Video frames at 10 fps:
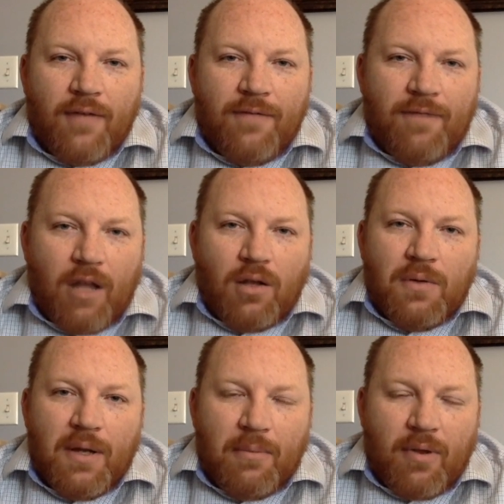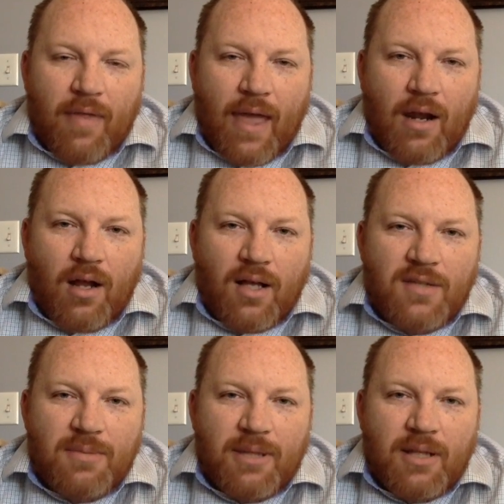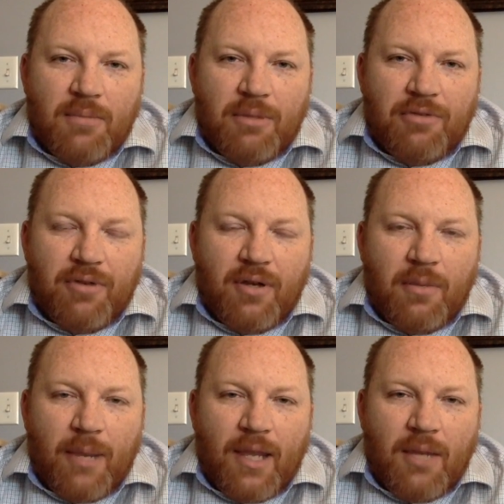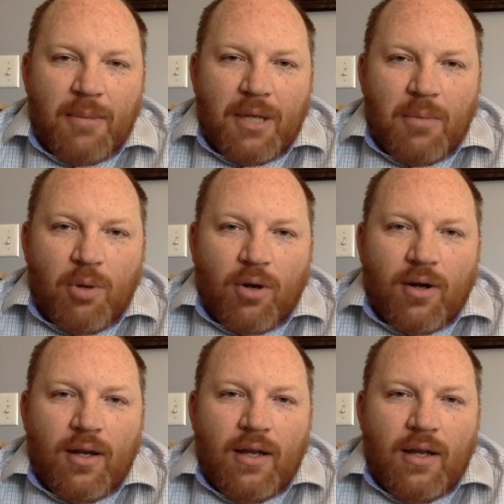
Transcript: follow him to that hospital and be treated by him anymore.